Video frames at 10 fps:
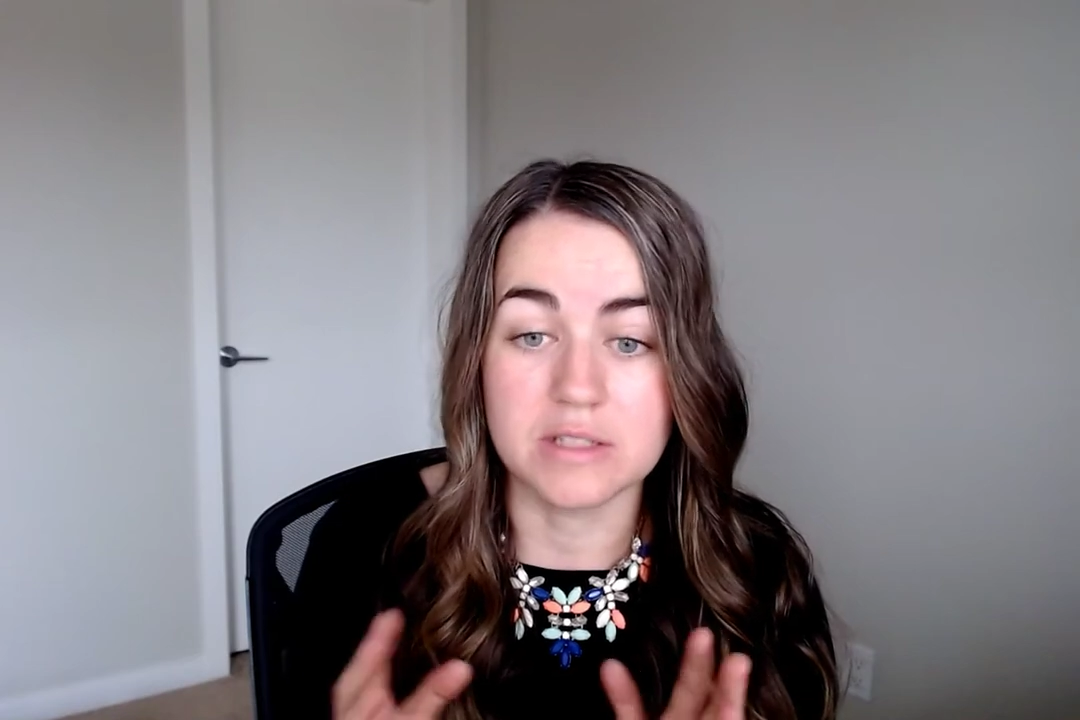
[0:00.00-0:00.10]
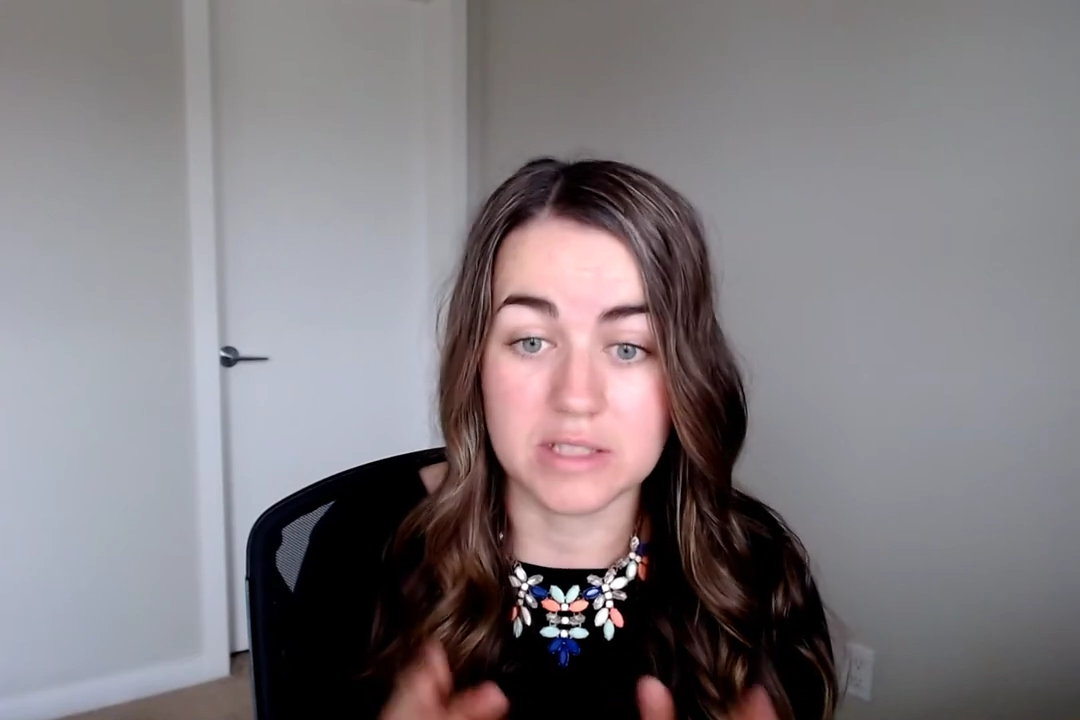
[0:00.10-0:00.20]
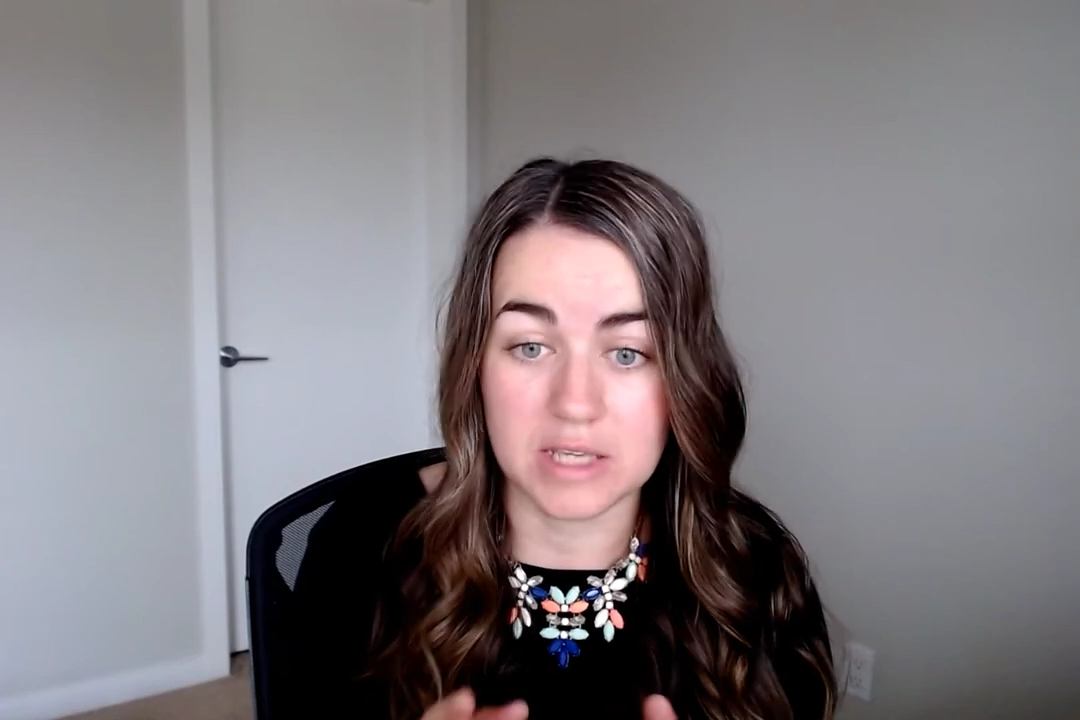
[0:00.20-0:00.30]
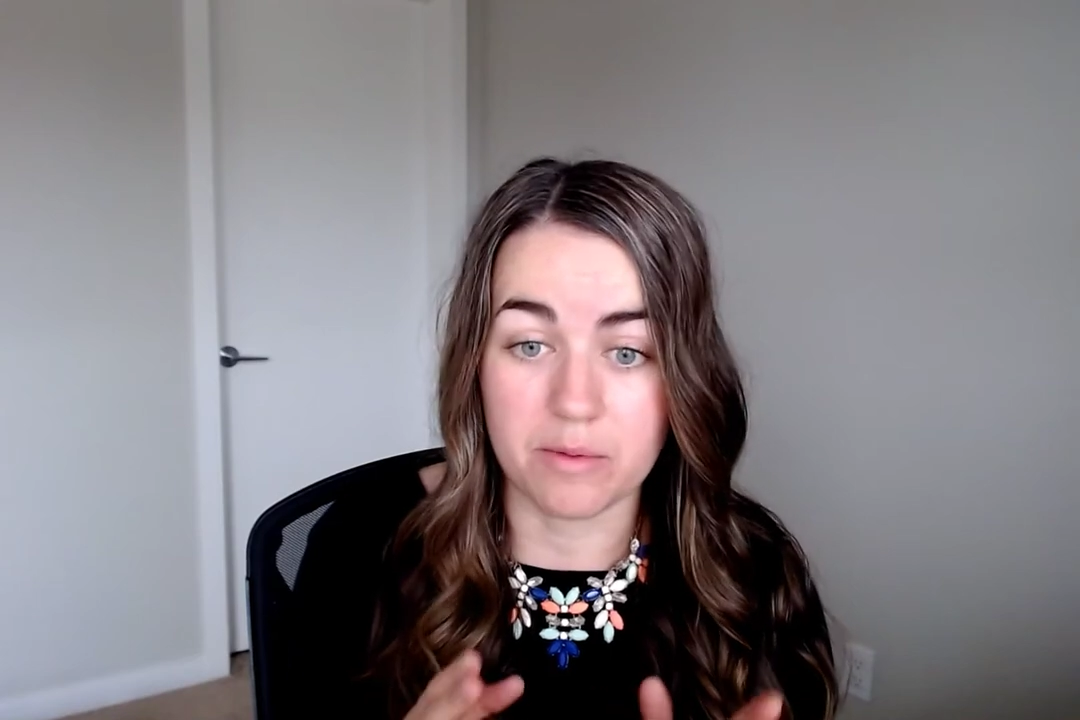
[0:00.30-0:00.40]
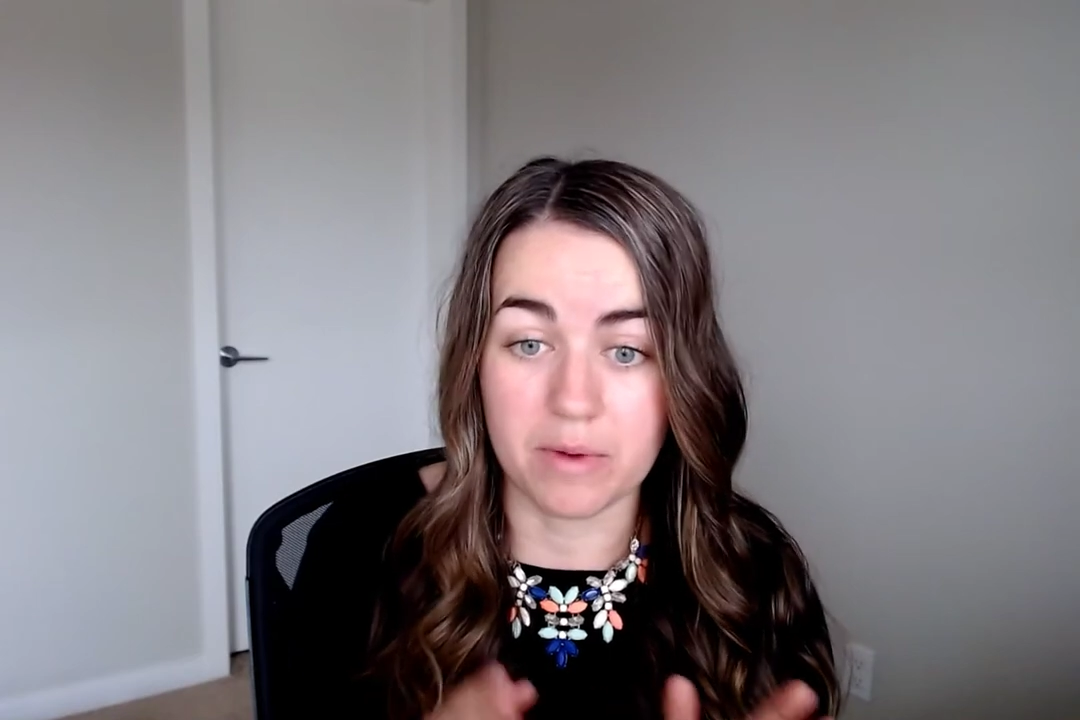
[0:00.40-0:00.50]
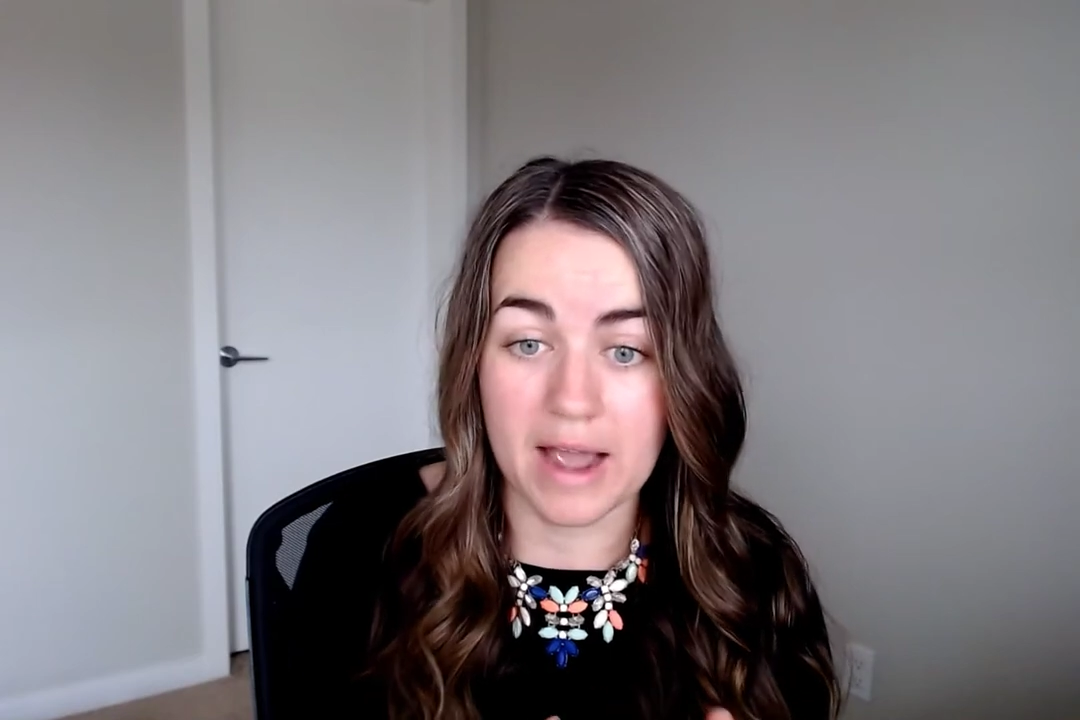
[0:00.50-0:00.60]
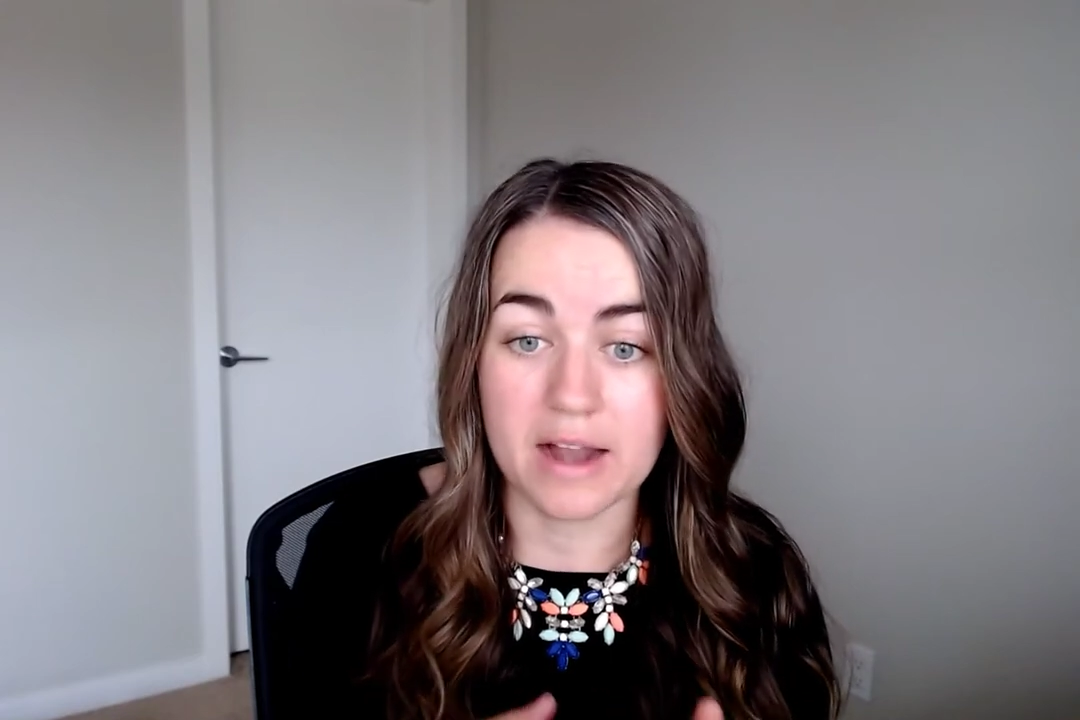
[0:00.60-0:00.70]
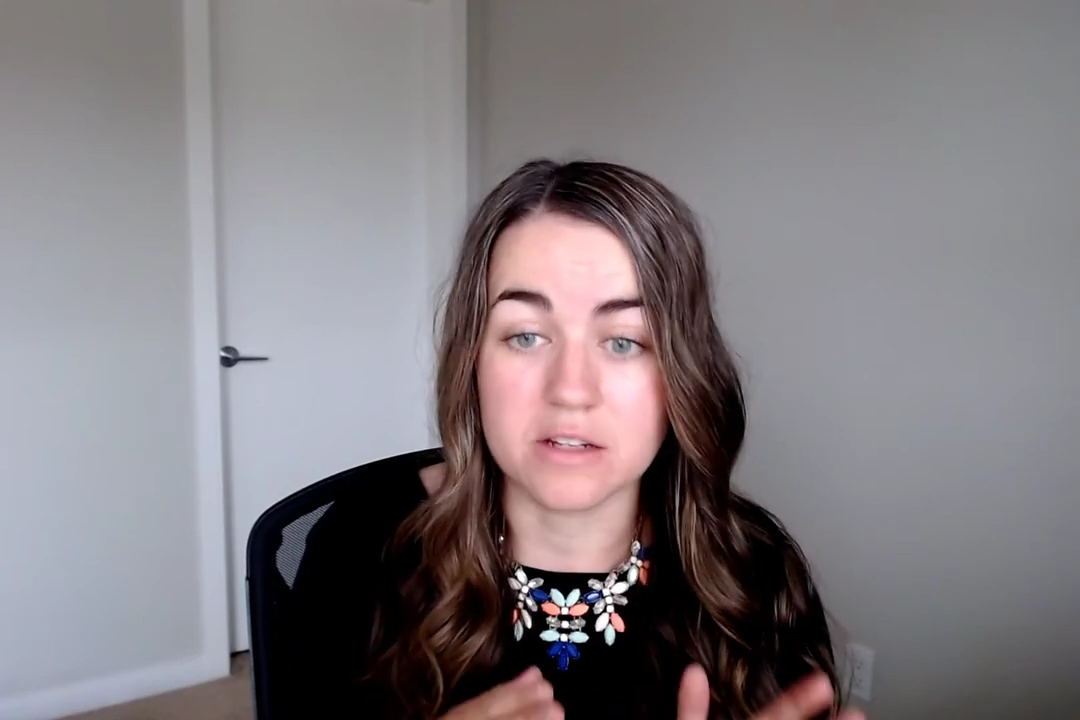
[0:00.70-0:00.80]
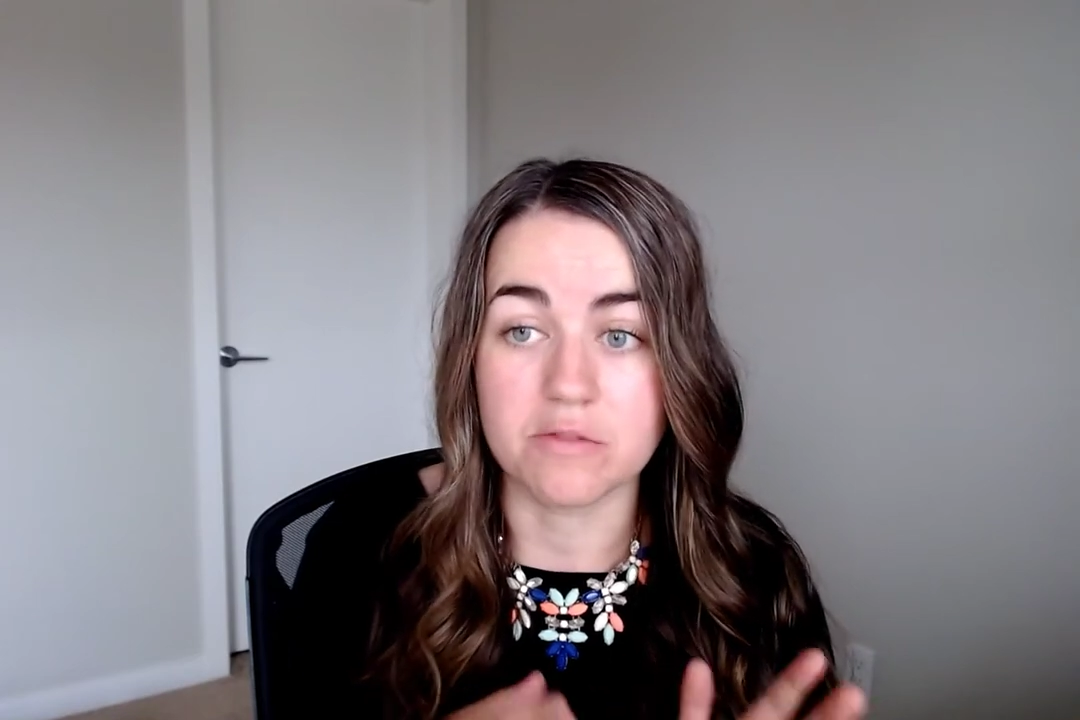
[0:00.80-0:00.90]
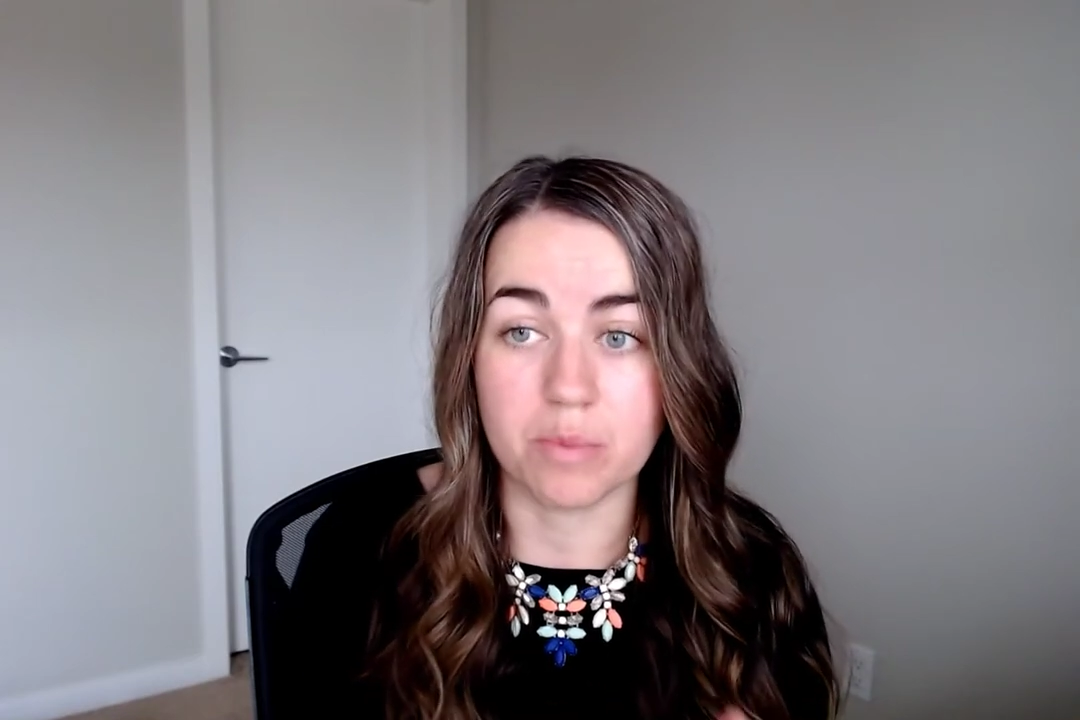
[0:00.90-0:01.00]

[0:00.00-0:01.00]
C-reactive